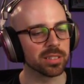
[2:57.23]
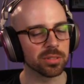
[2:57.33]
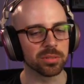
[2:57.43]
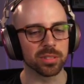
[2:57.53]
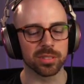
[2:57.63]

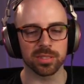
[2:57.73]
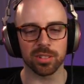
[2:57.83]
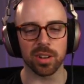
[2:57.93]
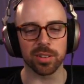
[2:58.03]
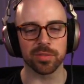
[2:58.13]
Ooh,
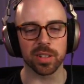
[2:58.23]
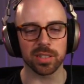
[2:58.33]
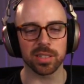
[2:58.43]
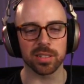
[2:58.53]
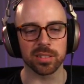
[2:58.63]
great
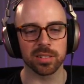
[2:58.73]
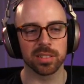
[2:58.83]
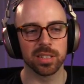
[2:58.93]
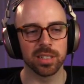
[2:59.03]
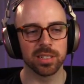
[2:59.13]
effects there.
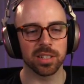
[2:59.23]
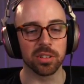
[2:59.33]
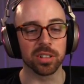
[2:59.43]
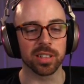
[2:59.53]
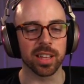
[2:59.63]
Oh,
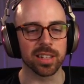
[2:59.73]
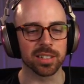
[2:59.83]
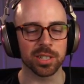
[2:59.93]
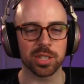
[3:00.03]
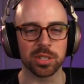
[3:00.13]
look at that.
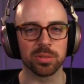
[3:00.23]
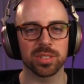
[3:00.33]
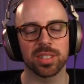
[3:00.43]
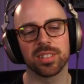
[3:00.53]
Astute.